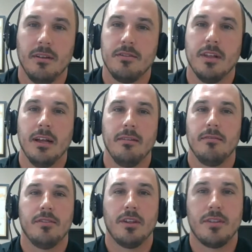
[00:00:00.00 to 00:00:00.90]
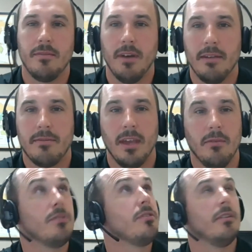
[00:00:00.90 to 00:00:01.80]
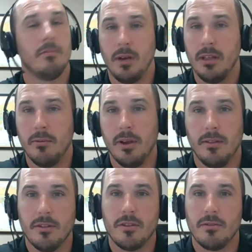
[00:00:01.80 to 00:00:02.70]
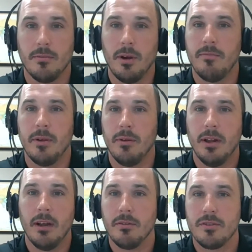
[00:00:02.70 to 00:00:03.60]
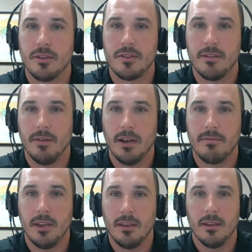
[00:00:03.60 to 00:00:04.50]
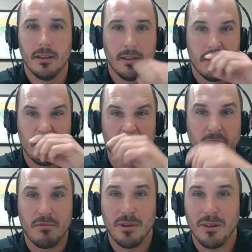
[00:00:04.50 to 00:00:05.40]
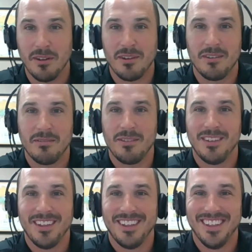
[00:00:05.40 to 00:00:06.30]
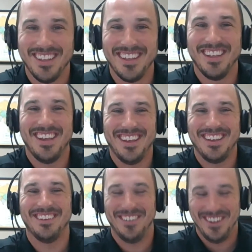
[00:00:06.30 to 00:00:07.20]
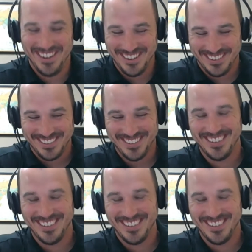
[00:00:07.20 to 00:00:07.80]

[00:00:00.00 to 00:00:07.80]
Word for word: It's yes. not 65K, which, by the way, this is above me right now, 65K. So that's why you look like crap today. Right.